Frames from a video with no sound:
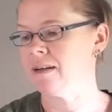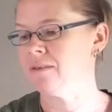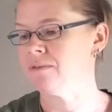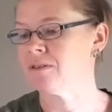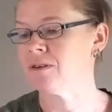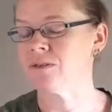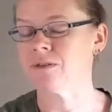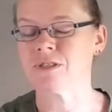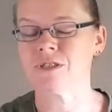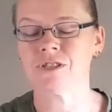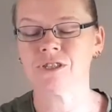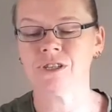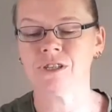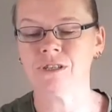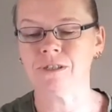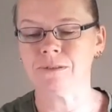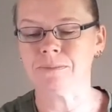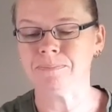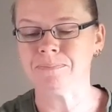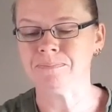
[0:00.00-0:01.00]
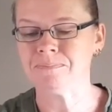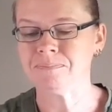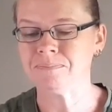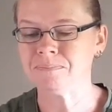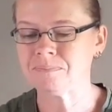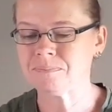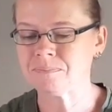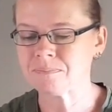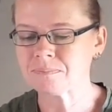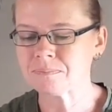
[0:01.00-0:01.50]
have got to show you.
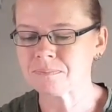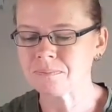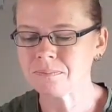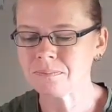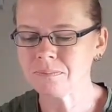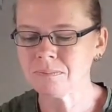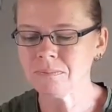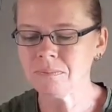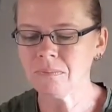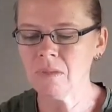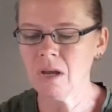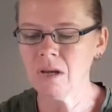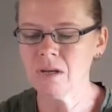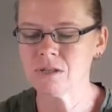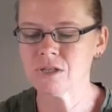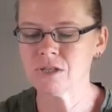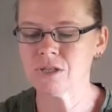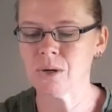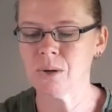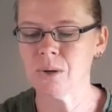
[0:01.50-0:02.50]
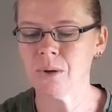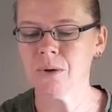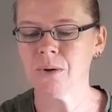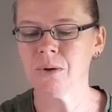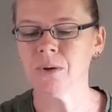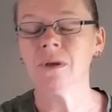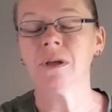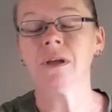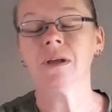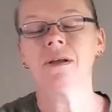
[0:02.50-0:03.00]

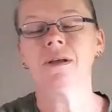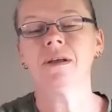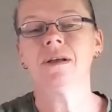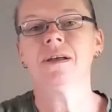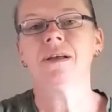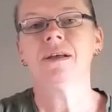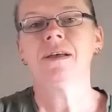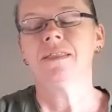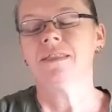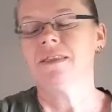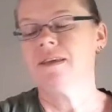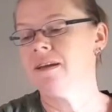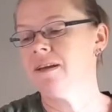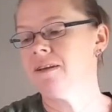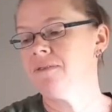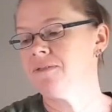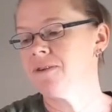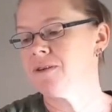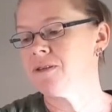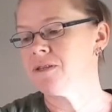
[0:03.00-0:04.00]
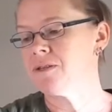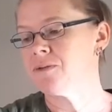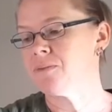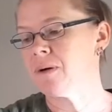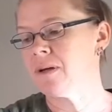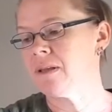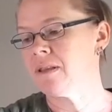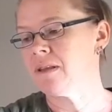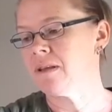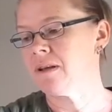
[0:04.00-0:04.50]
So the first
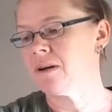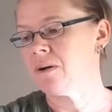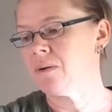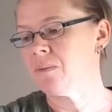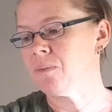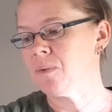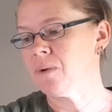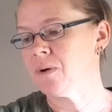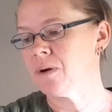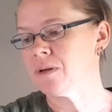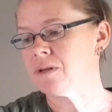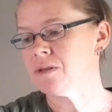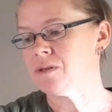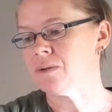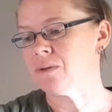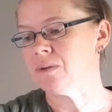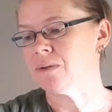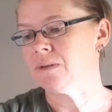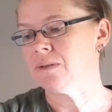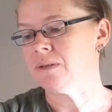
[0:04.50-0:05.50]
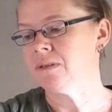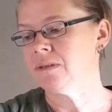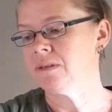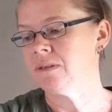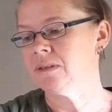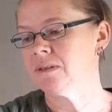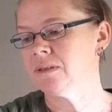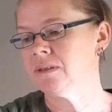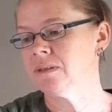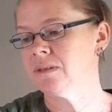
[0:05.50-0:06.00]
one that I worked on
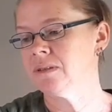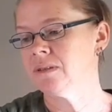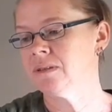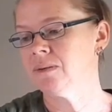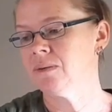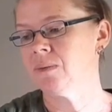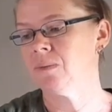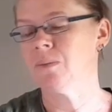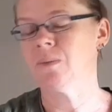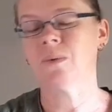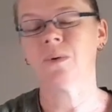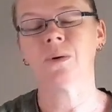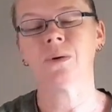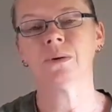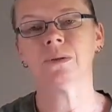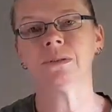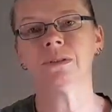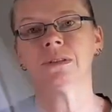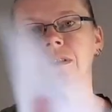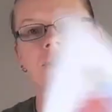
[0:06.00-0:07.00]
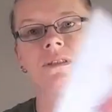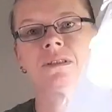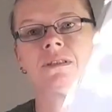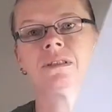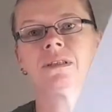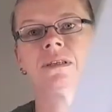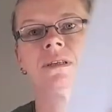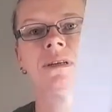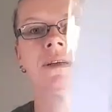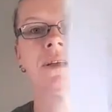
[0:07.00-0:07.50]
was
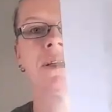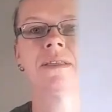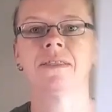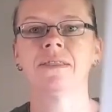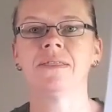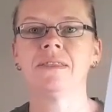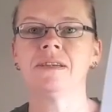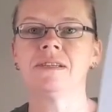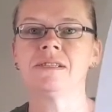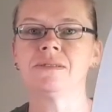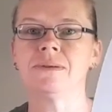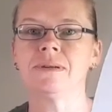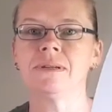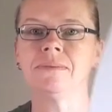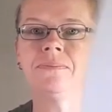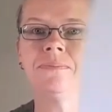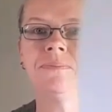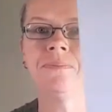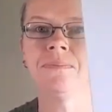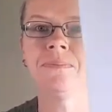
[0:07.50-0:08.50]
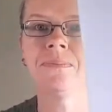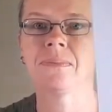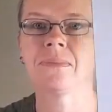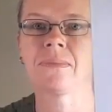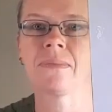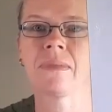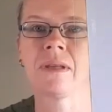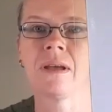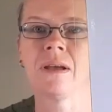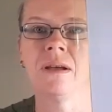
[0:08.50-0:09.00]
this one,
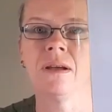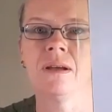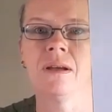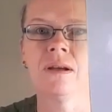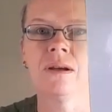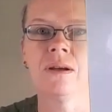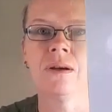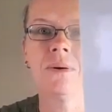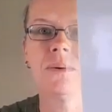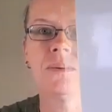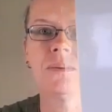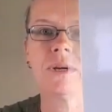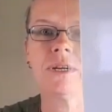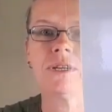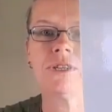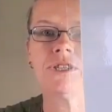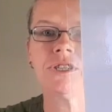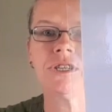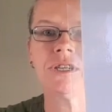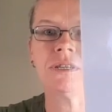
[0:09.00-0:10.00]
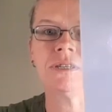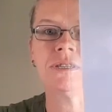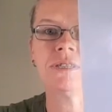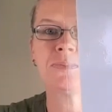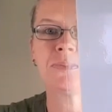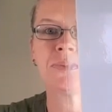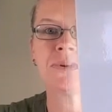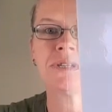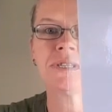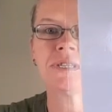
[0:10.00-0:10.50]
which
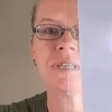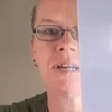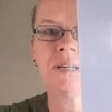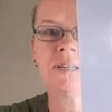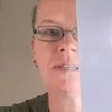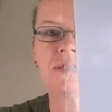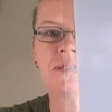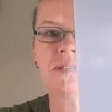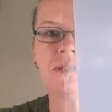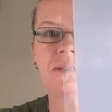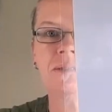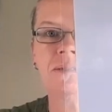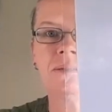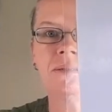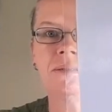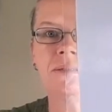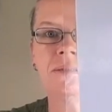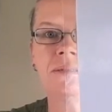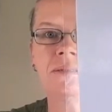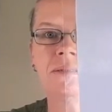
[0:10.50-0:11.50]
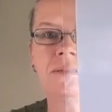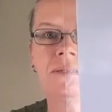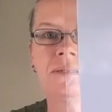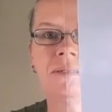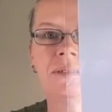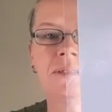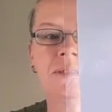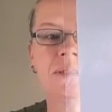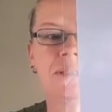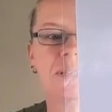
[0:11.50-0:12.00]
is Protector.
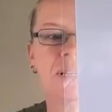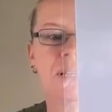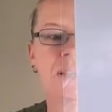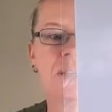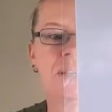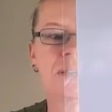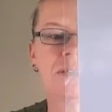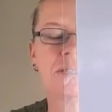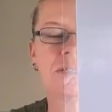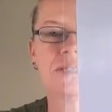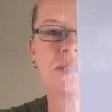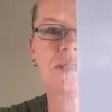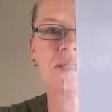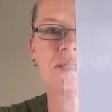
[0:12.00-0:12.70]
The